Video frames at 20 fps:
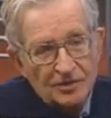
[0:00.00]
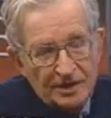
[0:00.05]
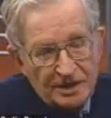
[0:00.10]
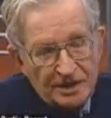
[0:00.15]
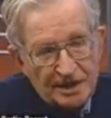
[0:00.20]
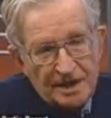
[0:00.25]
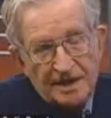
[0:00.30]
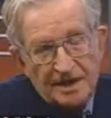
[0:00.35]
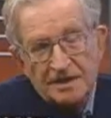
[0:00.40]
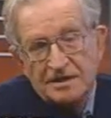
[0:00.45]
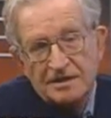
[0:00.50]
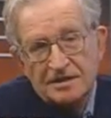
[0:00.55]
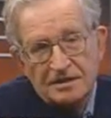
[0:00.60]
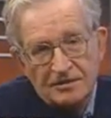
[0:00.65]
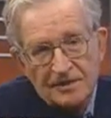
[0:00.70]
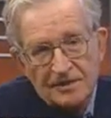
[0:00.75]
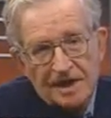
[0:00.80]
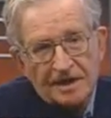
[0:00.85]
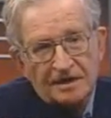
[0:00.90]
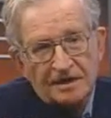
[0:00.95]
pointed out
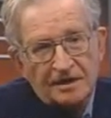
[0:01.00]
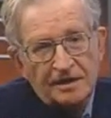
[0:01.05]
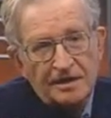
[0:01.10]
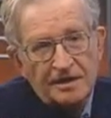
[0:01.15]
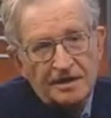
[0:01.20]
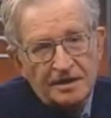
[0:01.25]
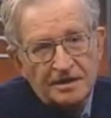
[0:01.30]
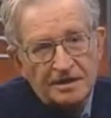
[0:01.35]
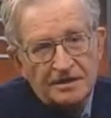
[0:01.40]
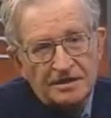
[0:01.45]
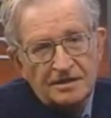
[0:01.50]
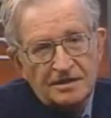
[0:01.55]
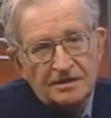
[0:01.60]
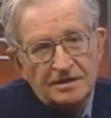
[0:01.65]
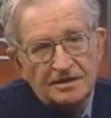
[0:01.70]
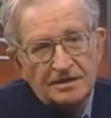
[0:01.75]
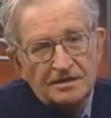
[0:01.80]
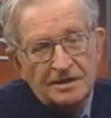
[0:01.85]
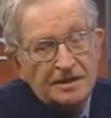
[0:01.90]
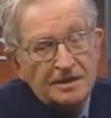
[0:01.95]
correctly
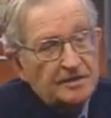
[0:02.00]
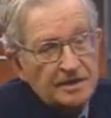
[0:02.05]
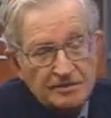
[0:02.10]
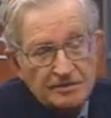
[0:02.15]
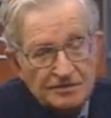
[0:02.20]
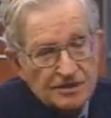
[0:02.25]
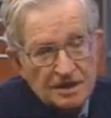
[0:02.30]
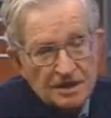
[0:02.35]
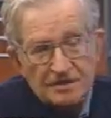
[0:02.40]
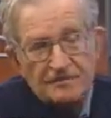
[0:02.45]
that he